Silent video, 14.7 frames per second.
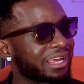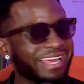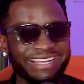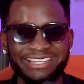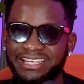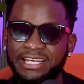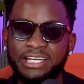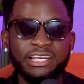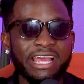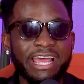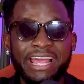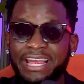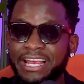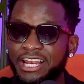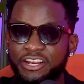And
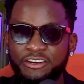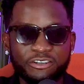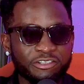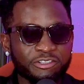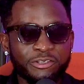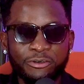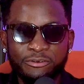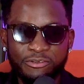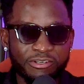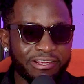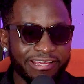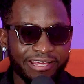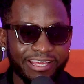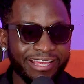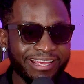don't,
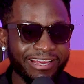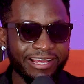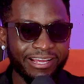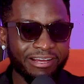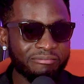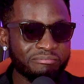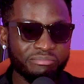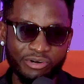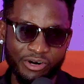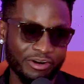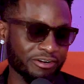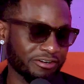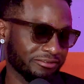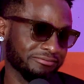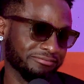bro.
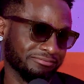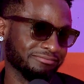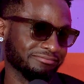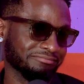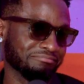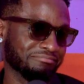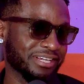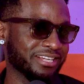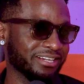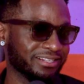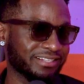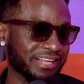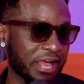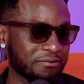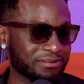Because
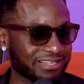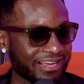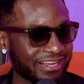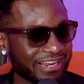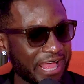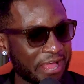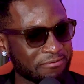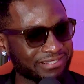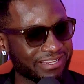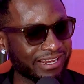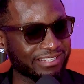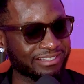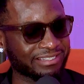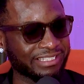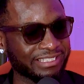I was at
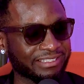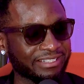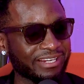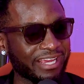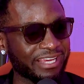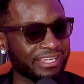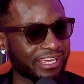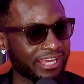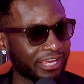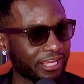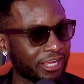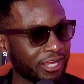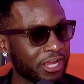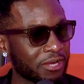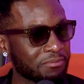69K
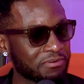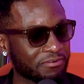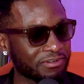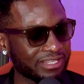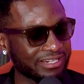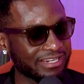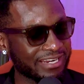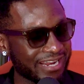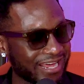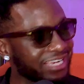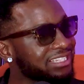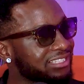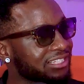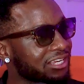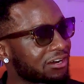before the night
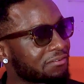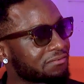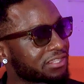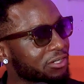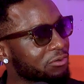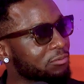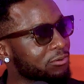of the award.